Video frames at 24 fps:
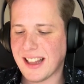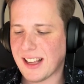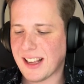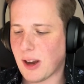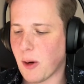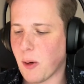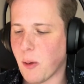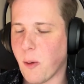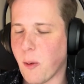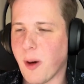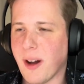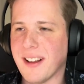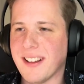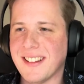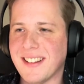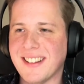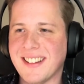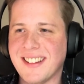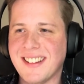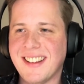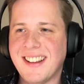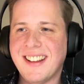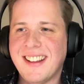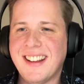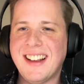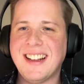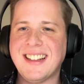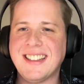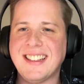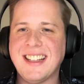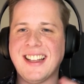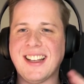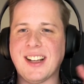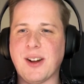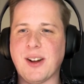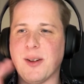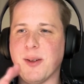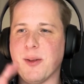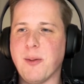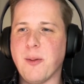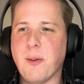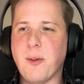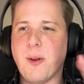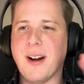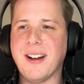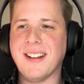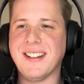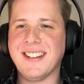a one it's not like a
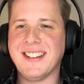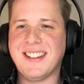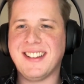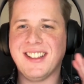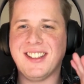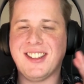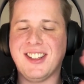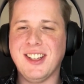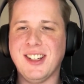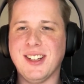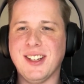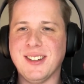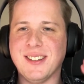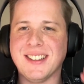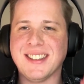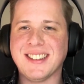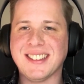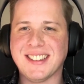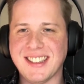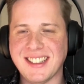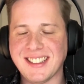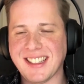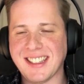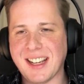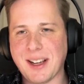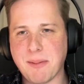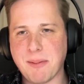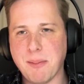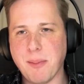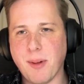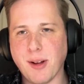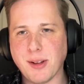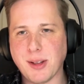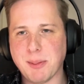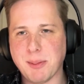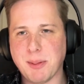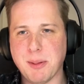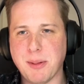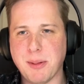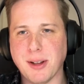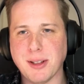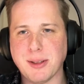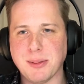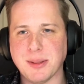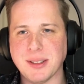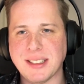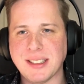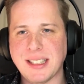1 to 2. There's like
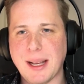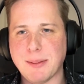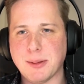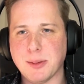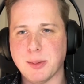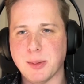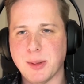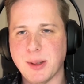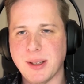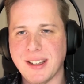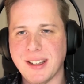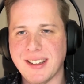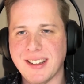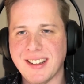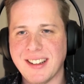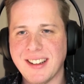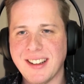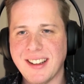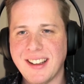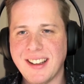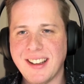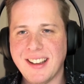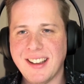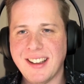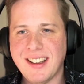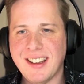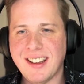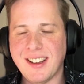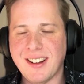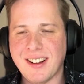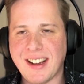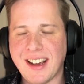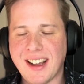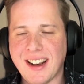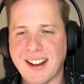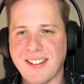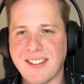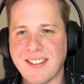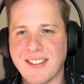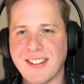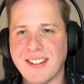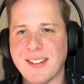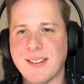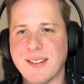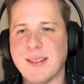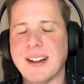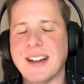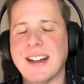multiple steps between, kind of.
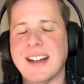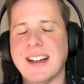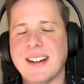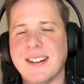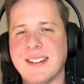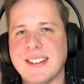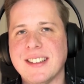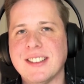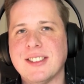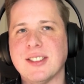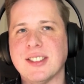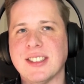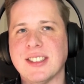Wow, interesting.